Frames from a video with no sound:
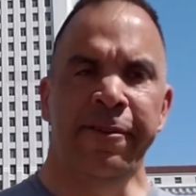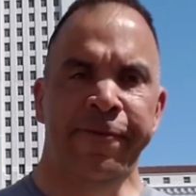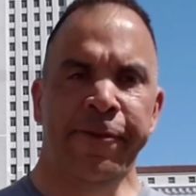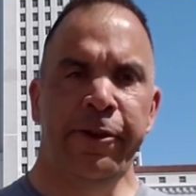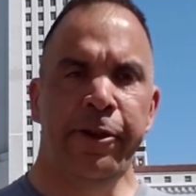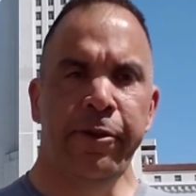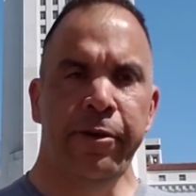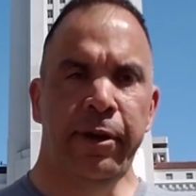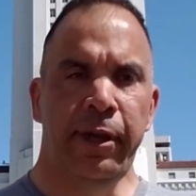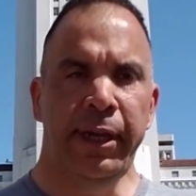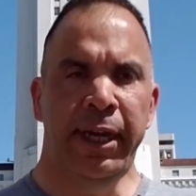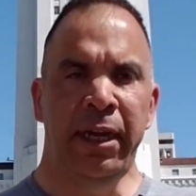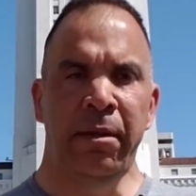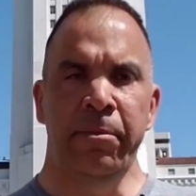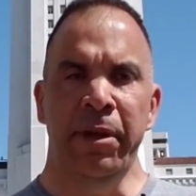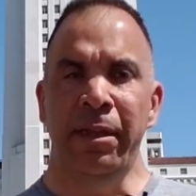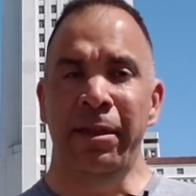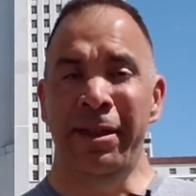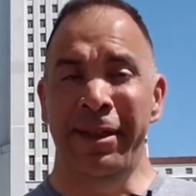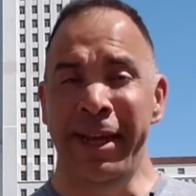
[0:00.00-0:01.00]
He further
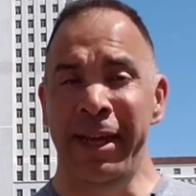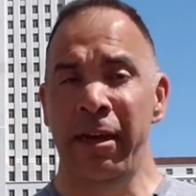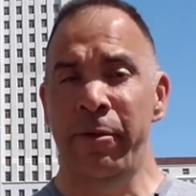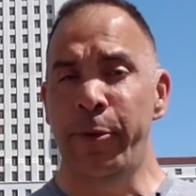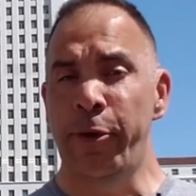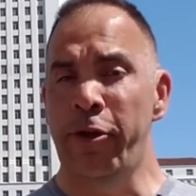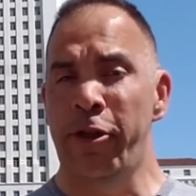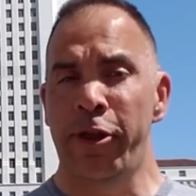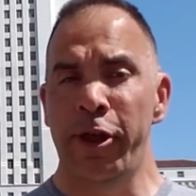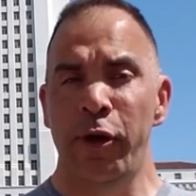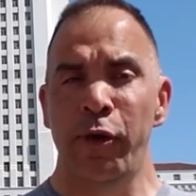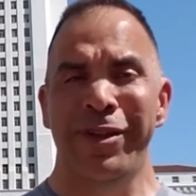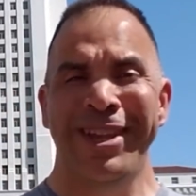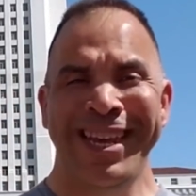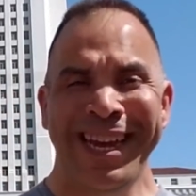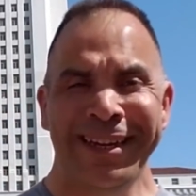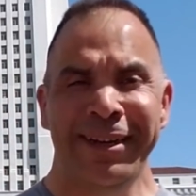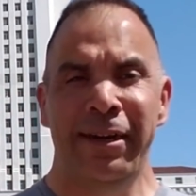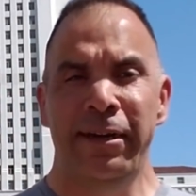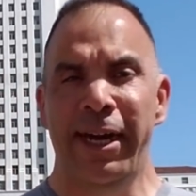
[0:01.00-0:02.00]
claimed that they were so
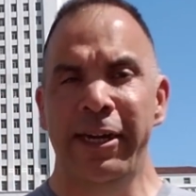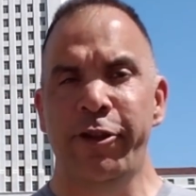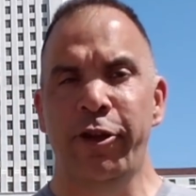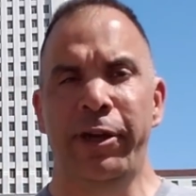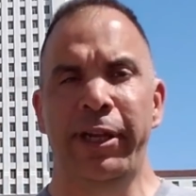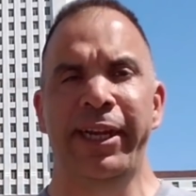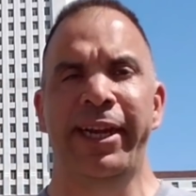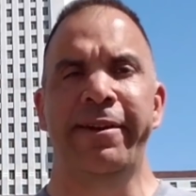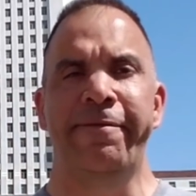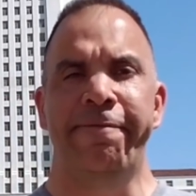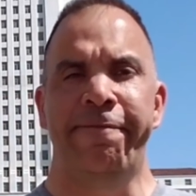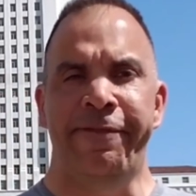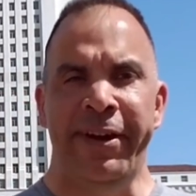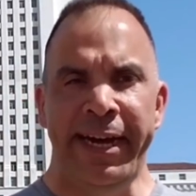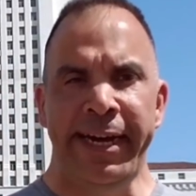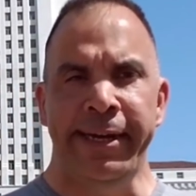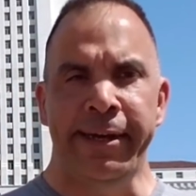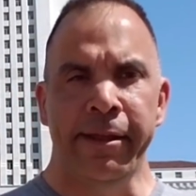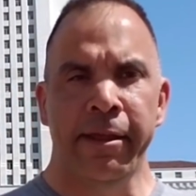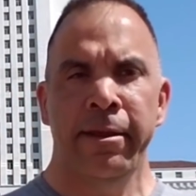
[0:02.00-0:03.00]
technologically
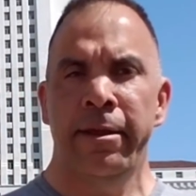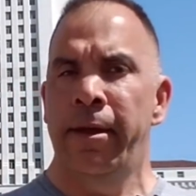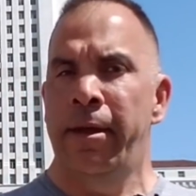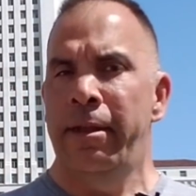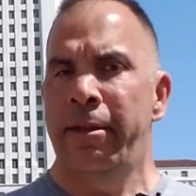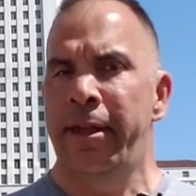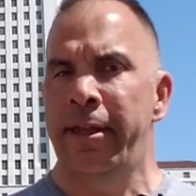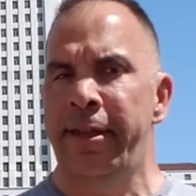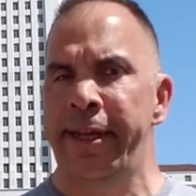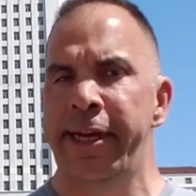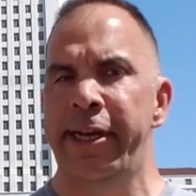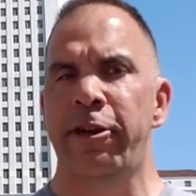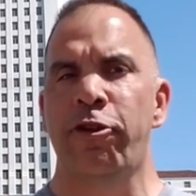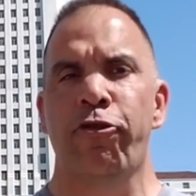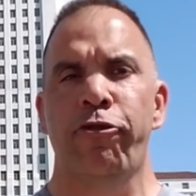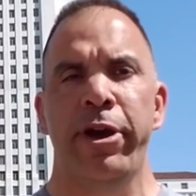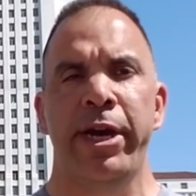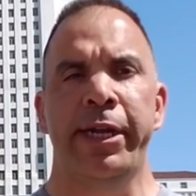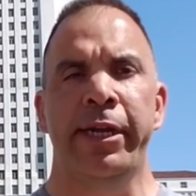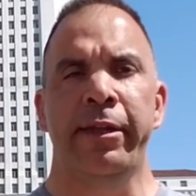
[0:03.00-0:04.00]
advanced that they
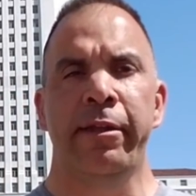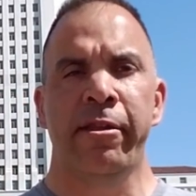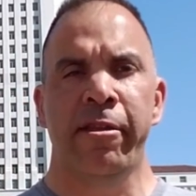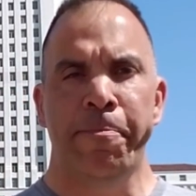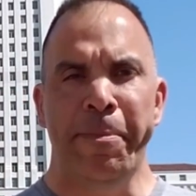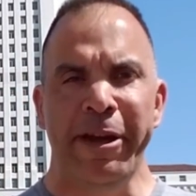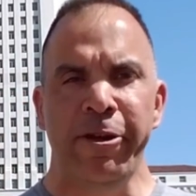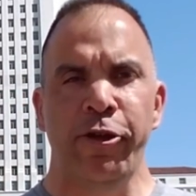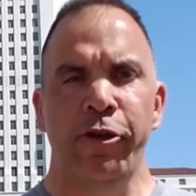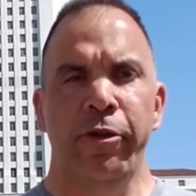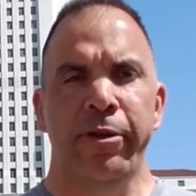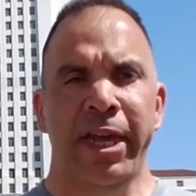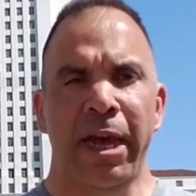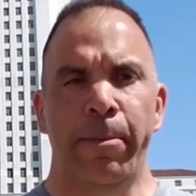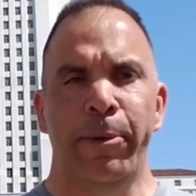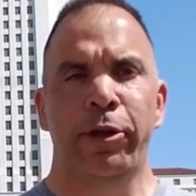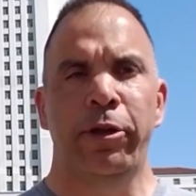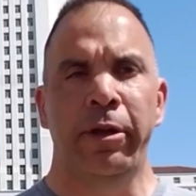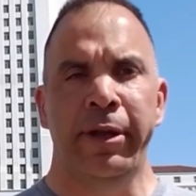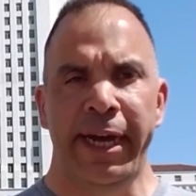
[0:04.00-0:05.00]
had created special
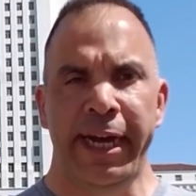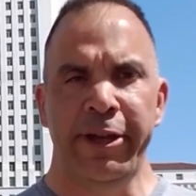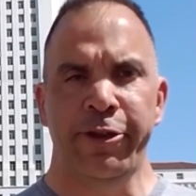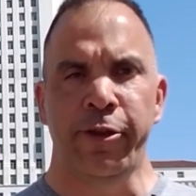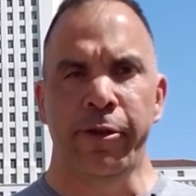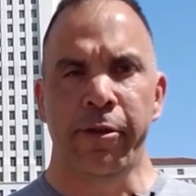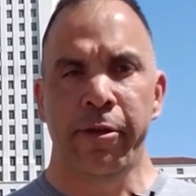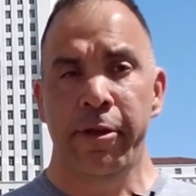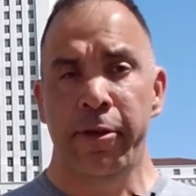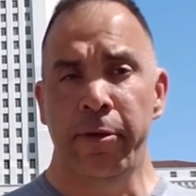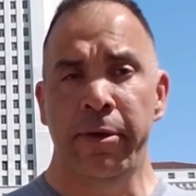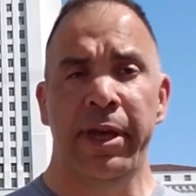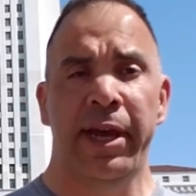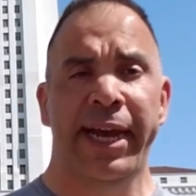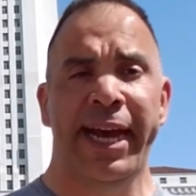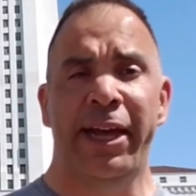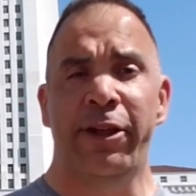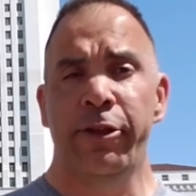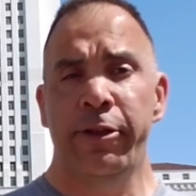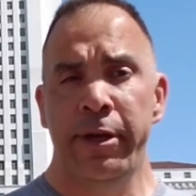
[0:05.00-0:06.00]
chemical agents to
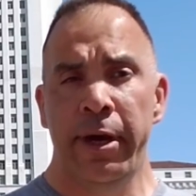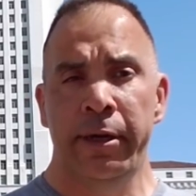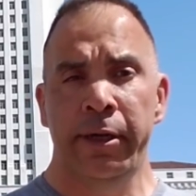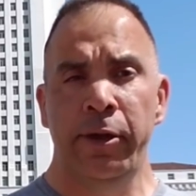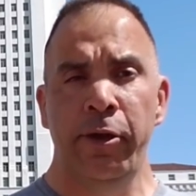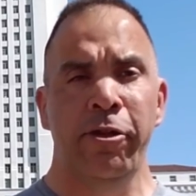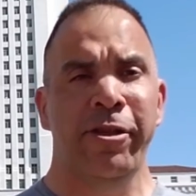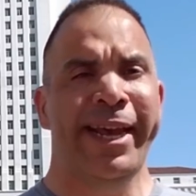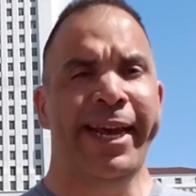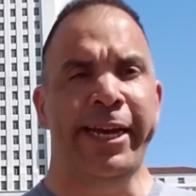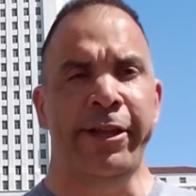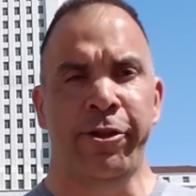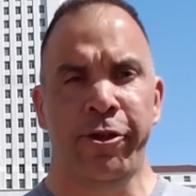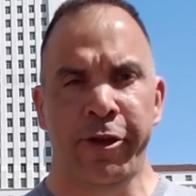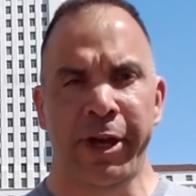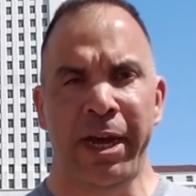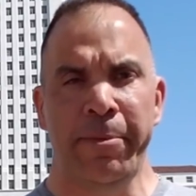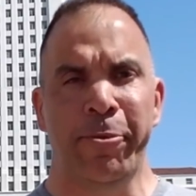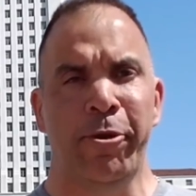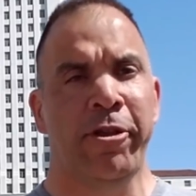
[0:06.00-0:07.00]
dig out tunnels
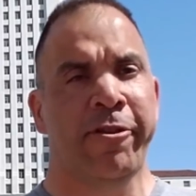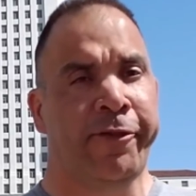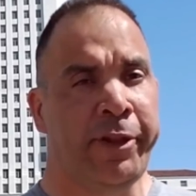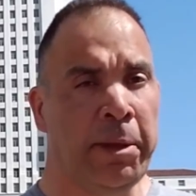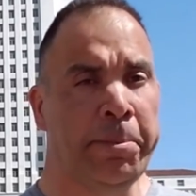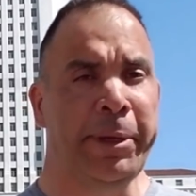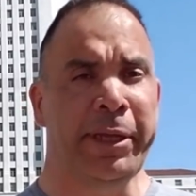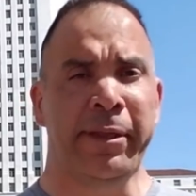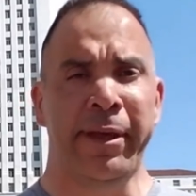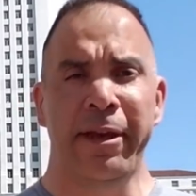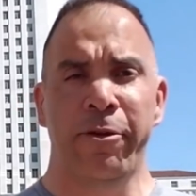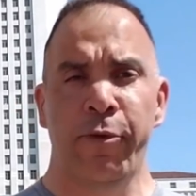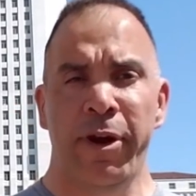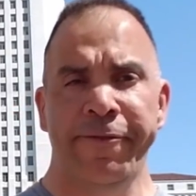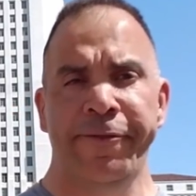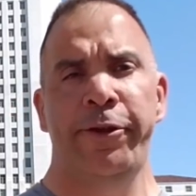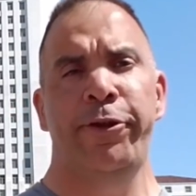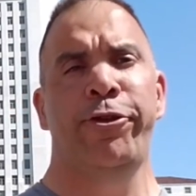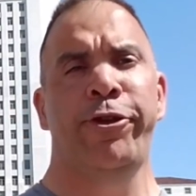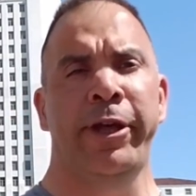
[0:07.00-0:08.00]
and chambers for them to take
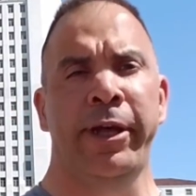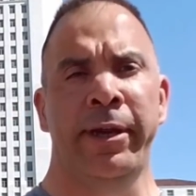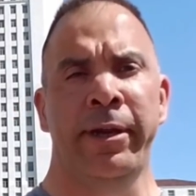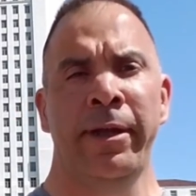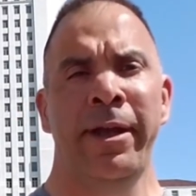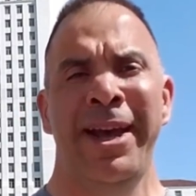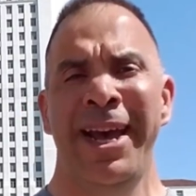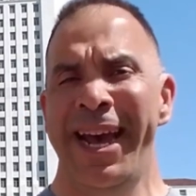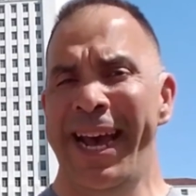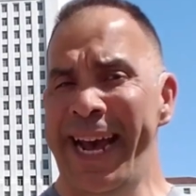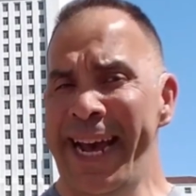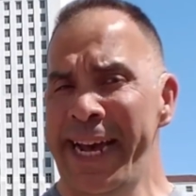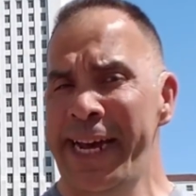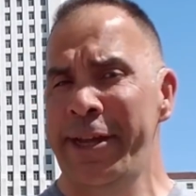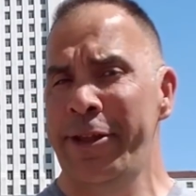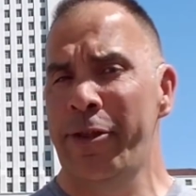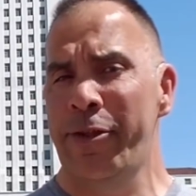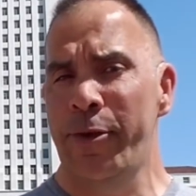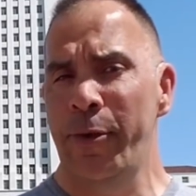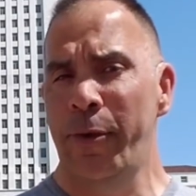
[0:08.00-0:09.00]
refuge in
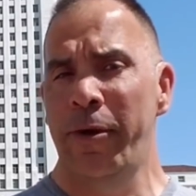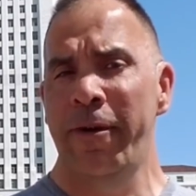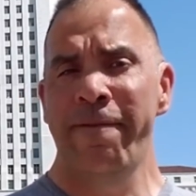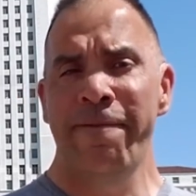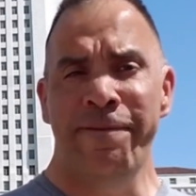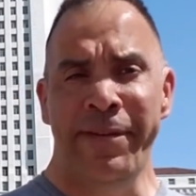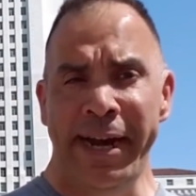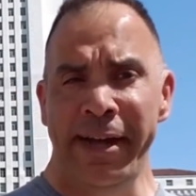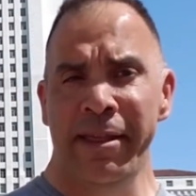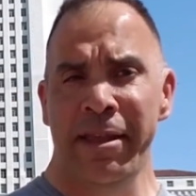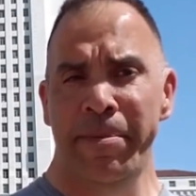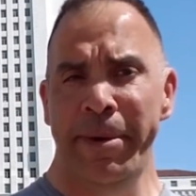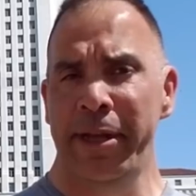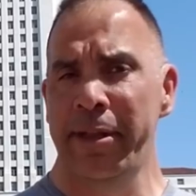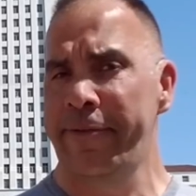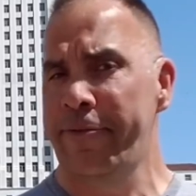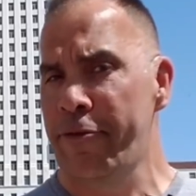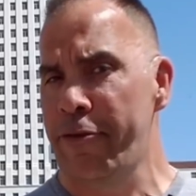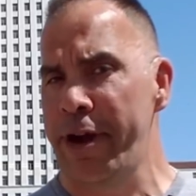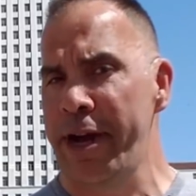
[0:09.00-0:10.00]
and store vast
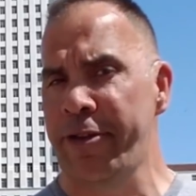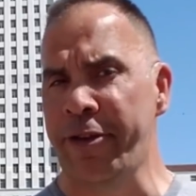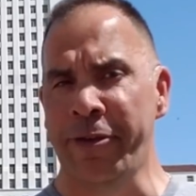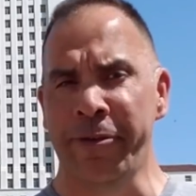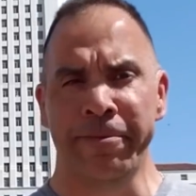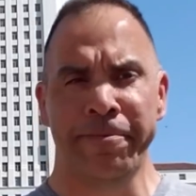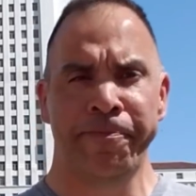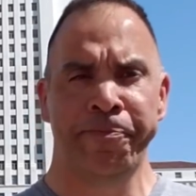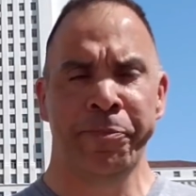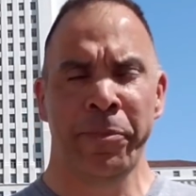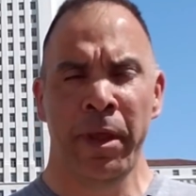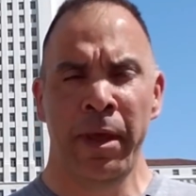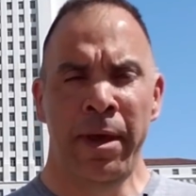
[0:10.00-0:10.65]
amounts of treasure.